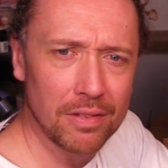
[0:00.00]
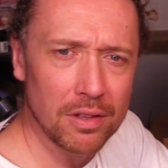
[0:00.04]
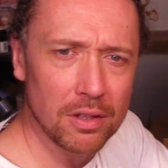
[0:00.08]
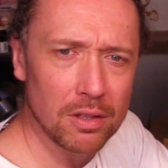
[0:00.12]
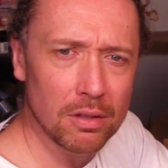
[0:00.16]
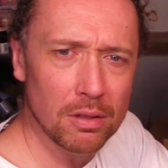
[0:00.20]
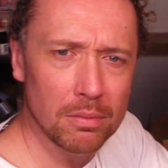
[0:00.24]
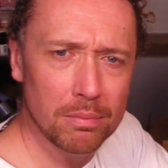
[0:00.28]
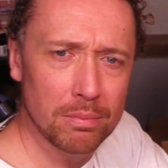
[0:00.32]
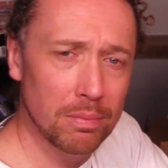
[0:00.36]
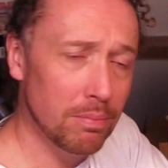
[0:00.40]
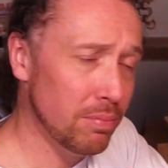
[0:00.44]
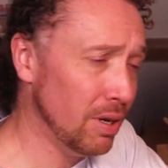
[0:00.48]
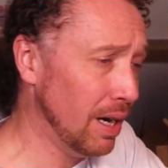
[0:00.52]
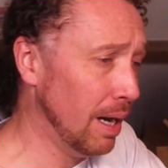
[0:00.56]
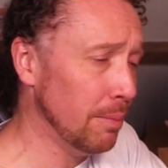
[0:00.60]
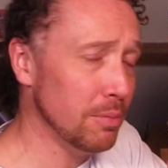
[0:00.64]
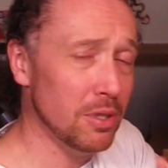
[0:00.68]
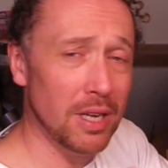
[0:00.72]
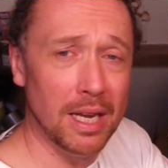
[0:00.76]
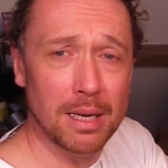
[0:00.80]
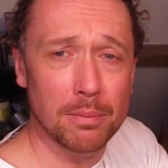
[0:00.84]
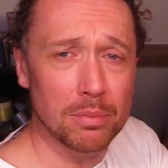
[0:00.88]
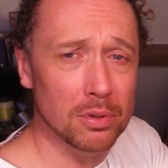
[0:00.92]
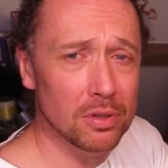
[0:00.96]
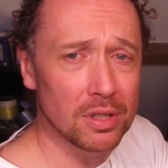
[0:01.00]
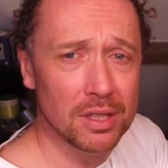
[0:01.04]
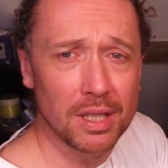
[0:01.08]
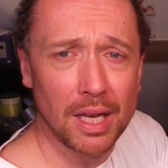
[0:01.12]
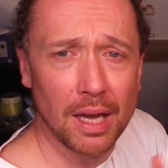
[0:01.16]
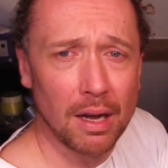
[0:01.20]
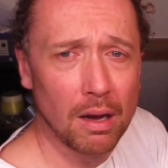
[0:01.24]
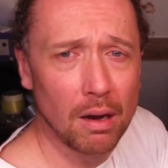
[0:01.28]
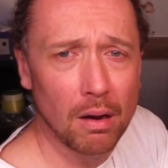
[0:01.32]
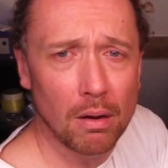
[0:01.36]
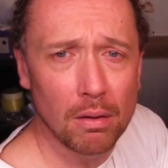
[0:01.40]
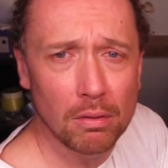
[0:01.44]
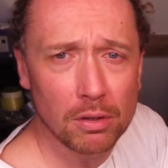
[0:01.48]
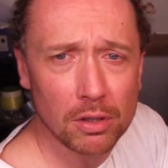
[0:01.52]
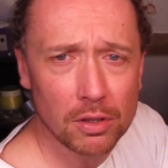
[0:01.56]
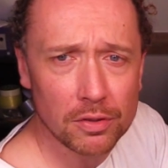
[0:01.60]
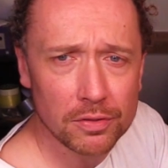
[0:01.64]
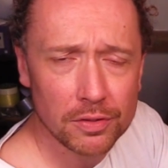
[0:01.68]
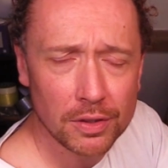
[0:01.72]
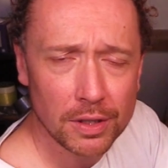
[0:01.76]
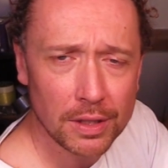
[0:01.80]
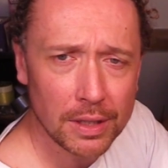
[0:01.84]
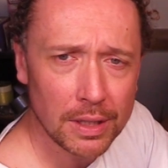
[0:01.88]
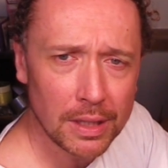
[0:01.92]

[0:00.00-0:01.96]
that you're perhaps able to get hold of,